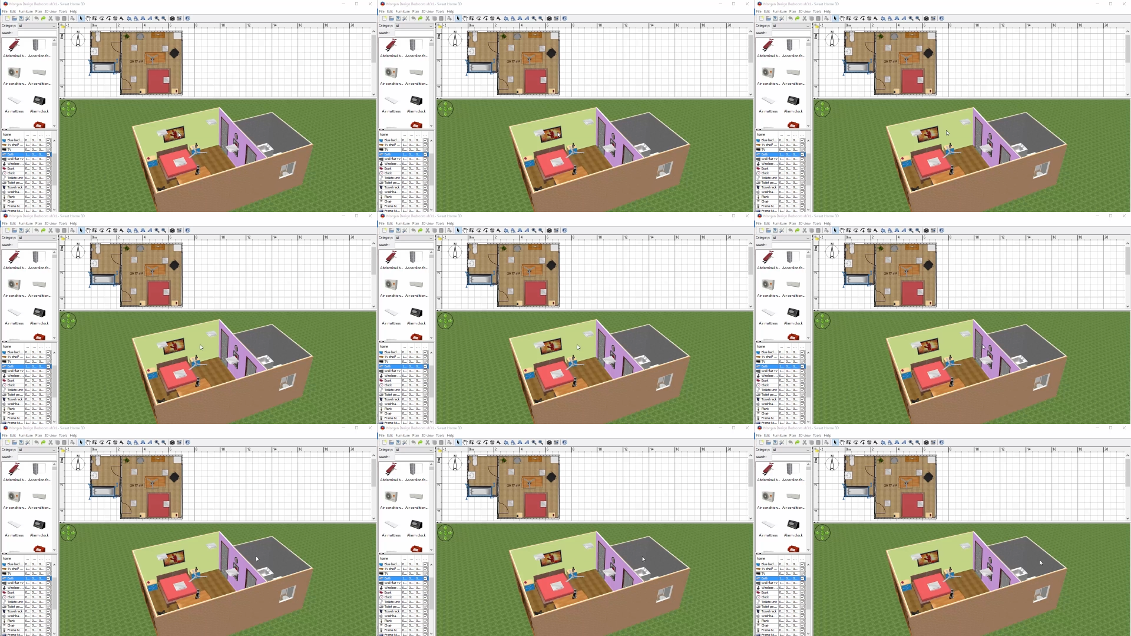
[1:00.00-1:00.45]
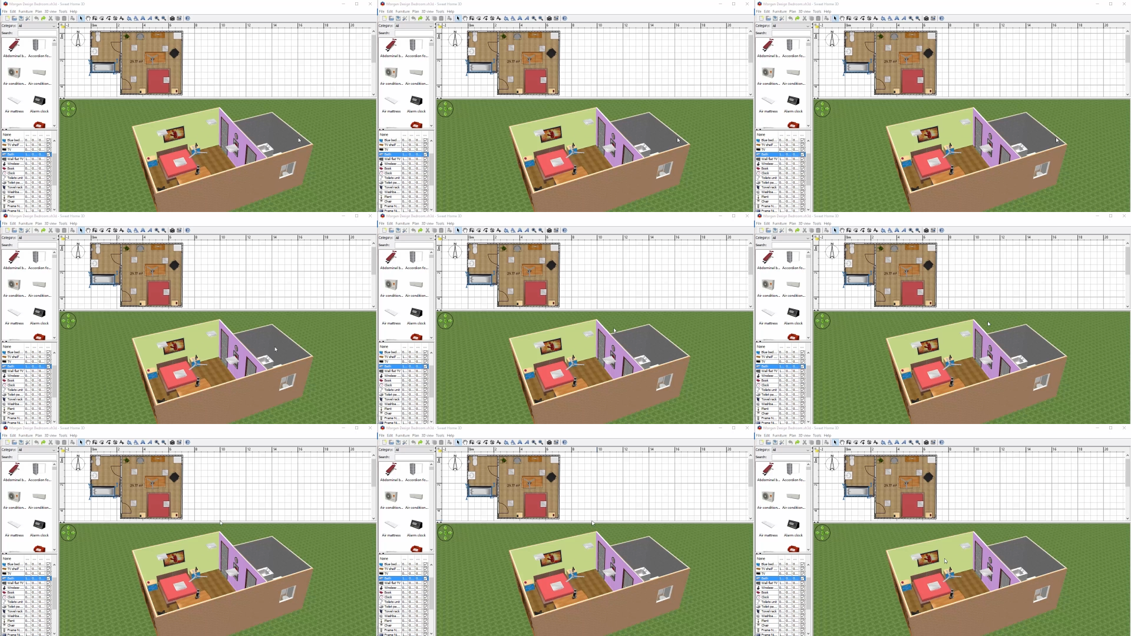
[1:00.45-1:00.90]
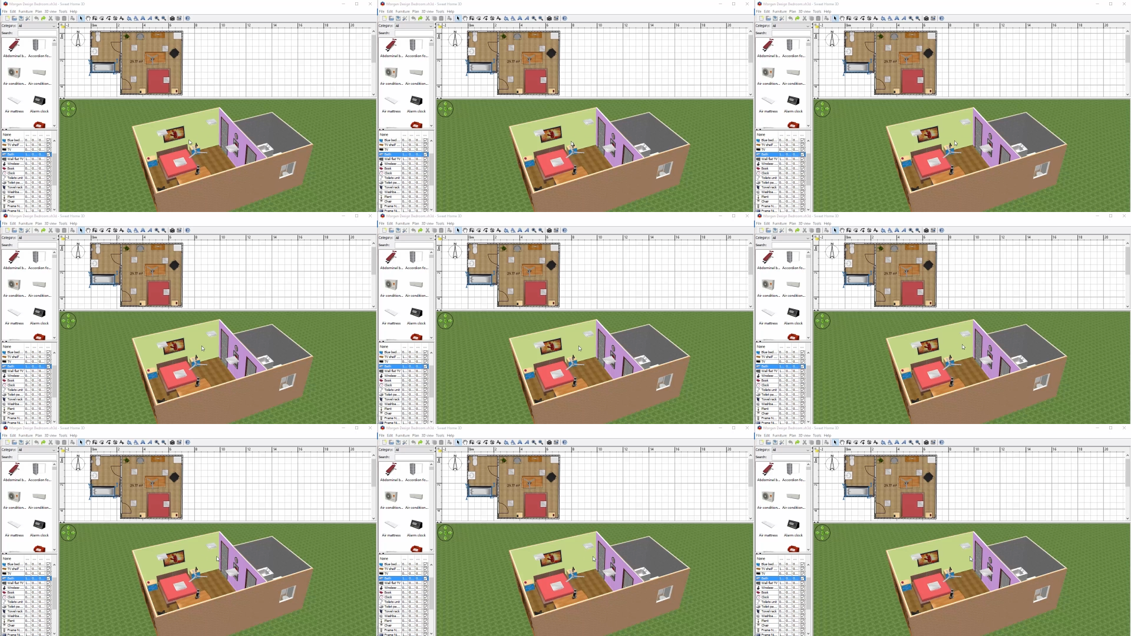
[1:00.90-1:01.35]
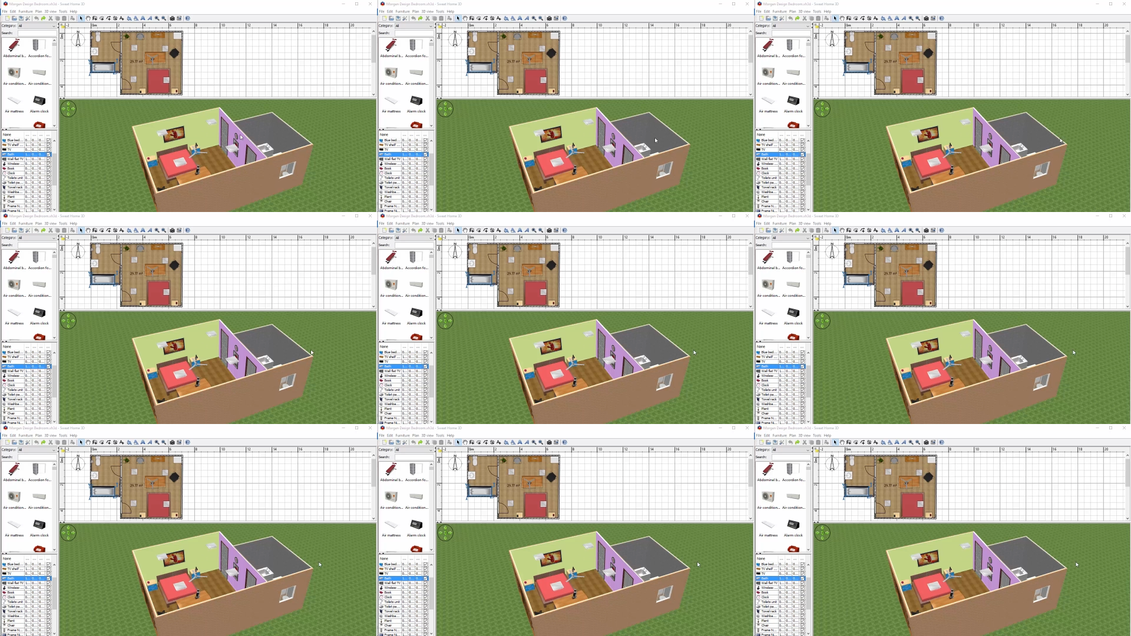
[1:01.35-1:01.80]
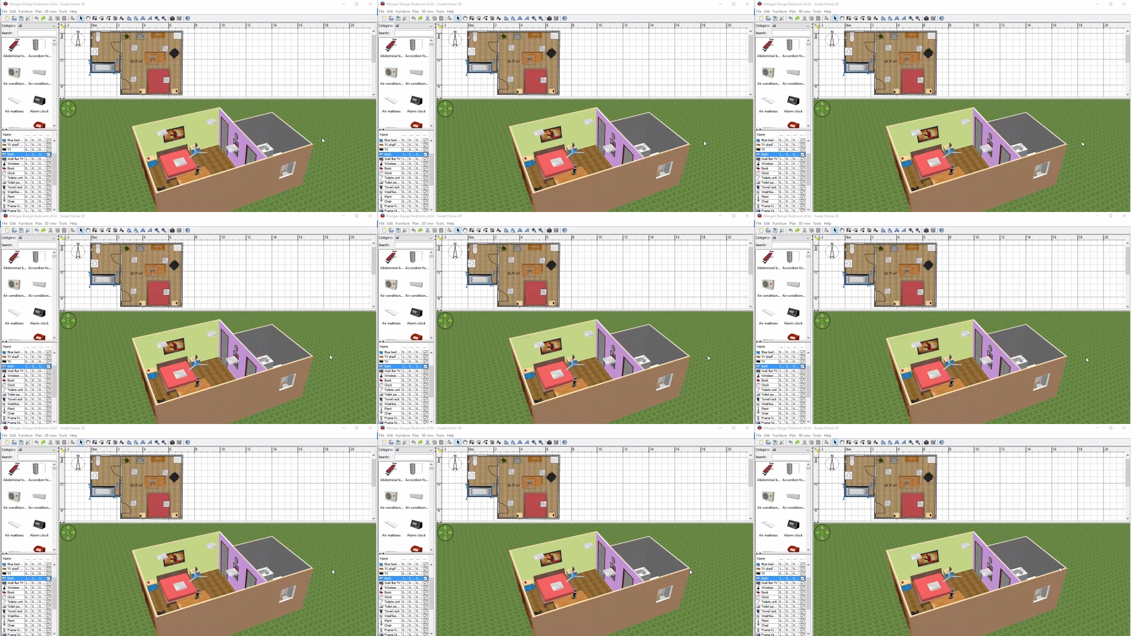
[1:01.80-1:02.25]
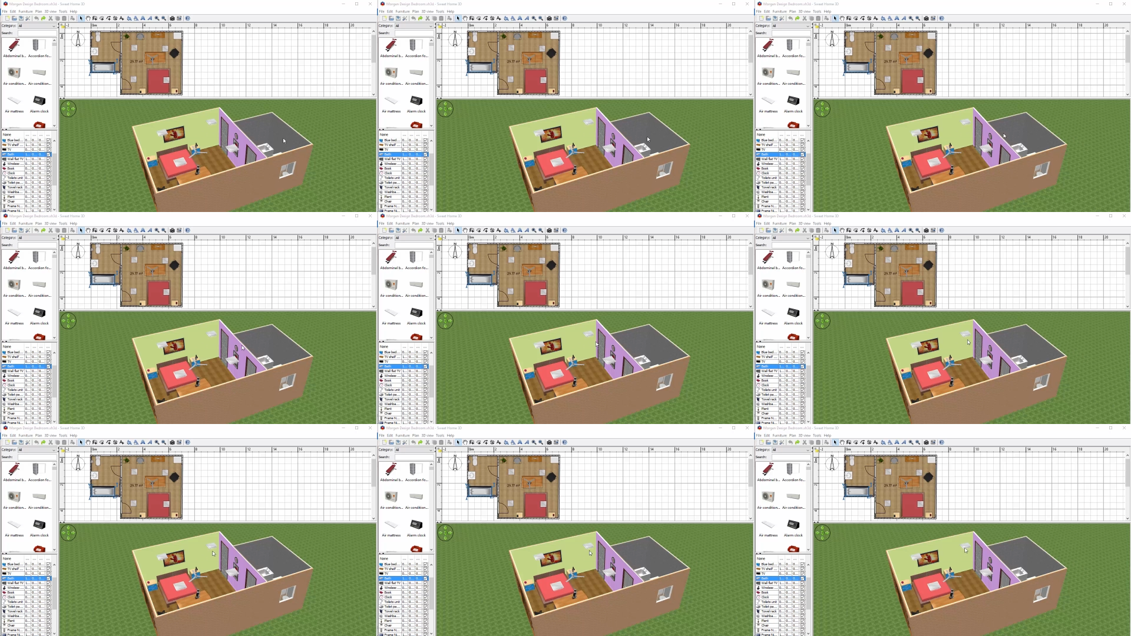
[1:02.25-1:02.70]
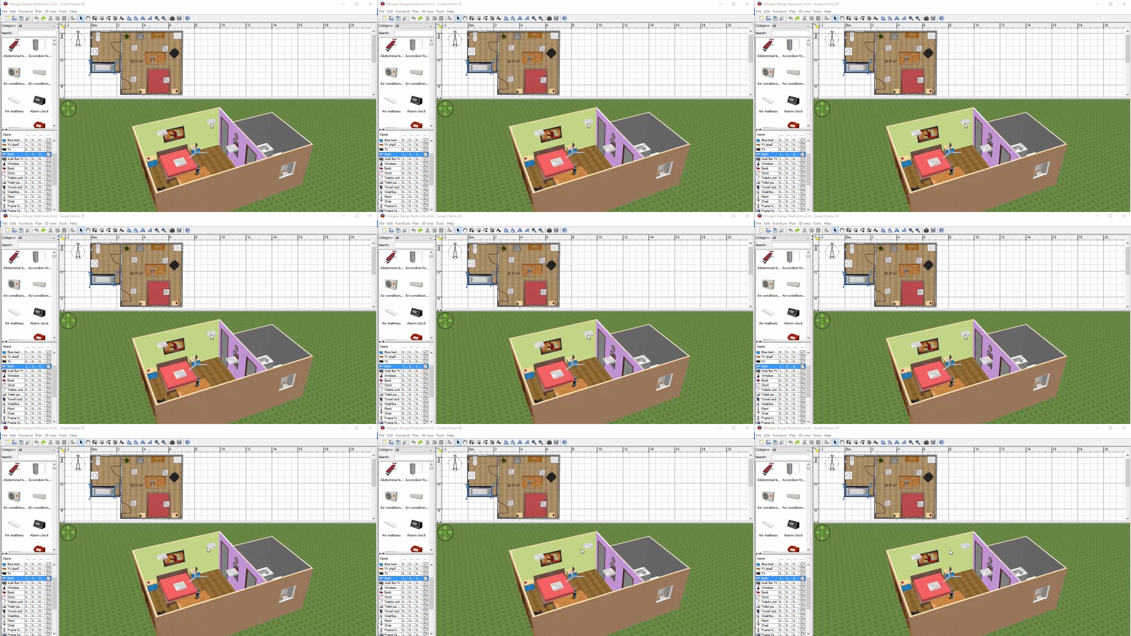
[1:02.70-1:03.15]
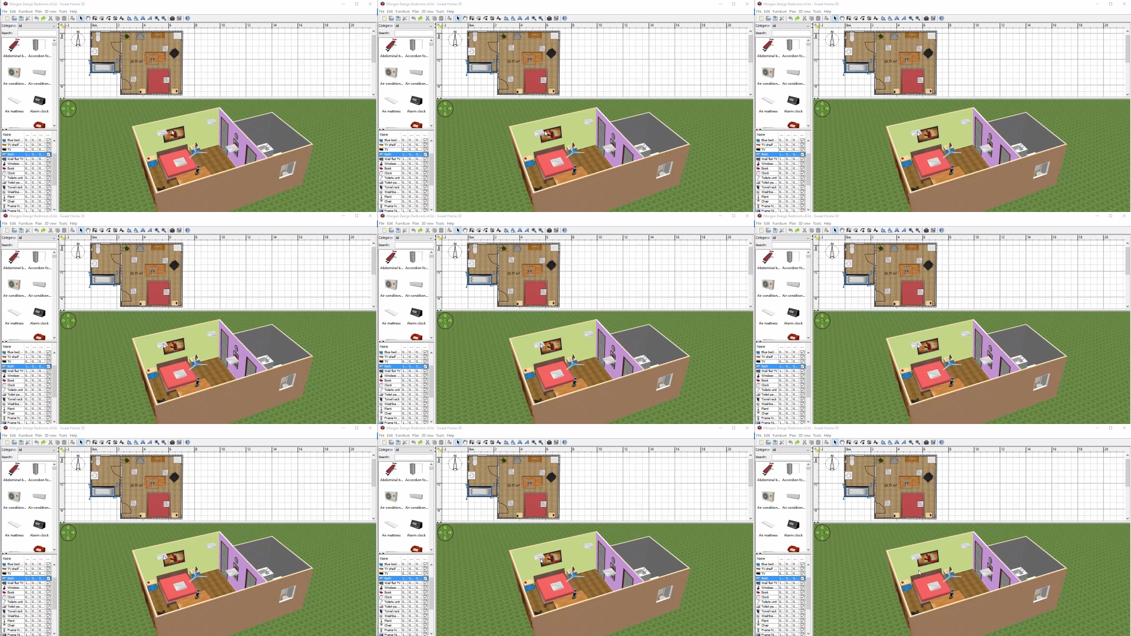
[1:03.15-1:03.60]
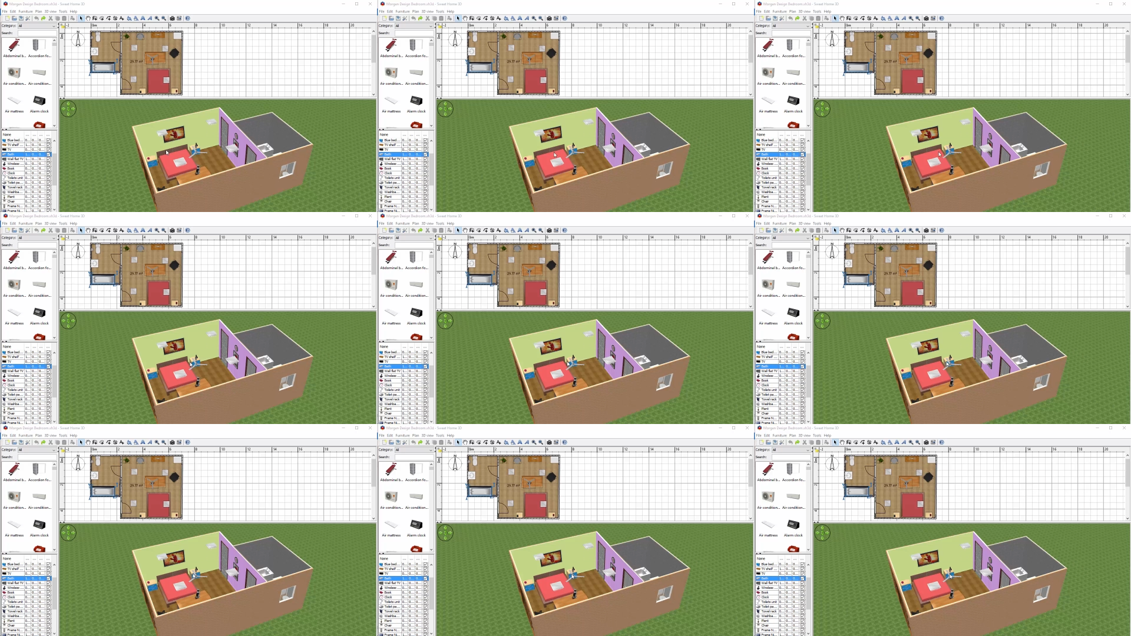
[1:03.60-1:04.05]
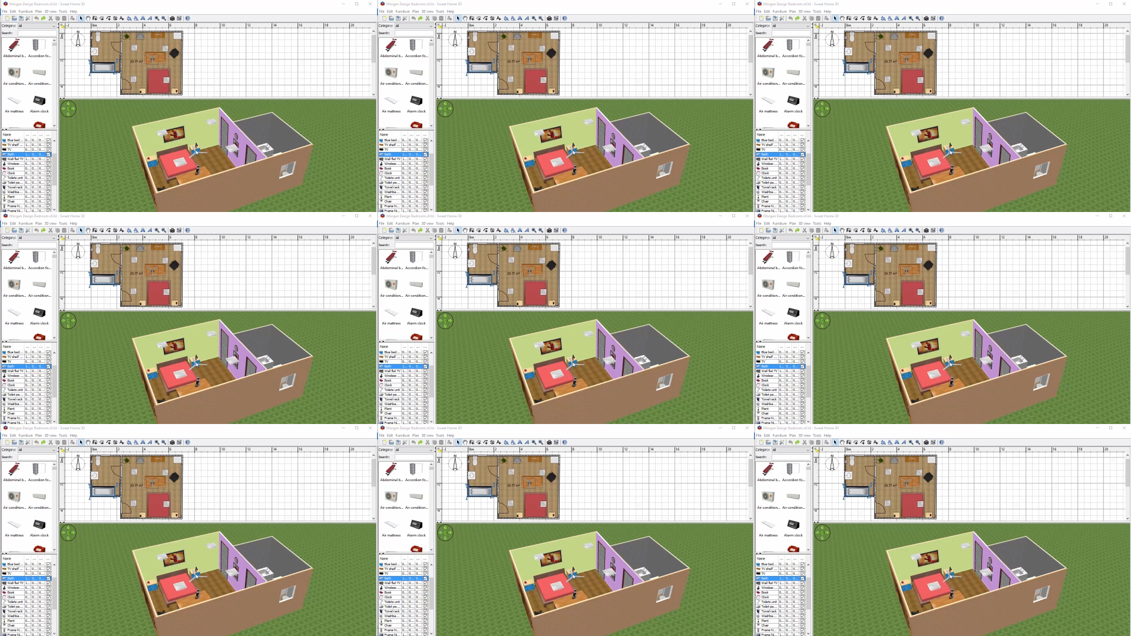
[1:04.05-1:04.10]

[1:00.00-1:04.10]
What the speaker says: (no speaker visible)